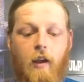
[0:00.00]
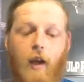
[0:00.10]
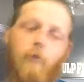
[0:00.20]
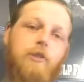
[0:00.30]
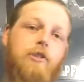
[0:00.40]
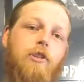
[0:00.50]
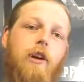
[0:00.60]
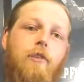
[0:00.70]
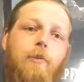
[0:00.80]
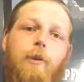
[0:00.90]
I wasn't sure
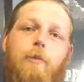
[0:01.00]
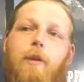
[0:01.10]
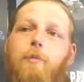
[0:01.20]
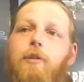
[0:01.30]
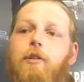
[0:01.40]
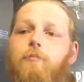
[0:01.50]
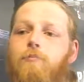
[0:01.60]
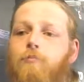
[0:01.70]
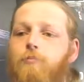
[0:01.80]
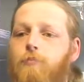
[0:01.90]
how they were going to be able to
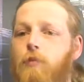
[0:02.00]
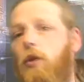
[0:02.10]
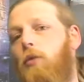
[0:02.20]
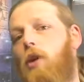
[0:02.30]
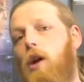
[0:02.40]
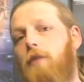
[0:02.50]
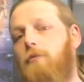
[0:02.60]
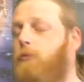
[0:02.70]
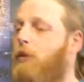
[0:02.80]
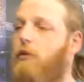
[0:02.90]
go
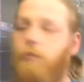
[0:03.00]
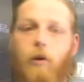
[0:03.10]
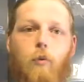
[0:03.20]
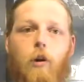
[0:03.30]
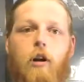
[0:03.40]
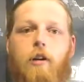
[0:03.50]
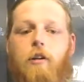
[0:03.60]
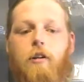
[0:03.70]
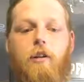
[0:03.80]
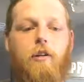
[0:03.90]
on without Paul
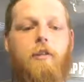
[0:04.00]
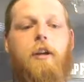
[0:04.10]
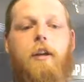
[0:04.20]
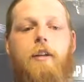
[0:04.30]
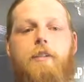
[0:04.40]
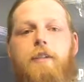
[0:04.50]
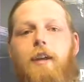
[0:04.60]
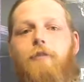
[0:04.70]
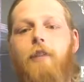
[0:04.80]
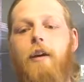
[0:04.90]
Walker and all that kind of
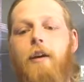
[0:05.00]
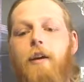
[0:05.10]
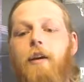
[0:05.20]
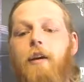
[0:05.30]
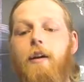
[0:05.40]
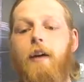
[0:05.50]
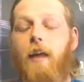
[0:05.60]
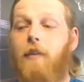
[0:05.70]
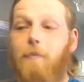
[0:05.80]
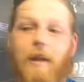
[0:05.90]
stuff.
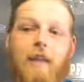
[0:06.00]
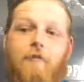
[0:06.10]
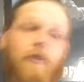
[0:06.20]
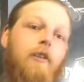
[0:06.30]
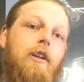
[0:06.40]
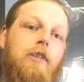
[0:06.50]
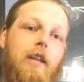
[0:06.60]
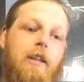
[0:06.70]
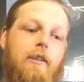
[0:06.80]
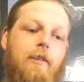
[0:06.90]
And they made Furious
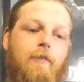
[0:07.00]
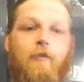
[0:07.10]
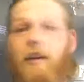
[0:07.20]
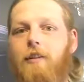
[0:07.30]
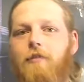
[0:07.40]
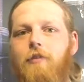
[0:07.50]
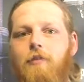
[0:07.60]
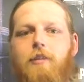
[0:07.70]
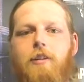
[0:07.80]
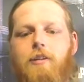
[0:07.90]
8, Fate of the
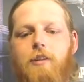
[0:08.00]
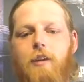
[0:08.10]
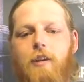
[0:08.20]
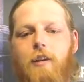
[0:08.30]
Furious.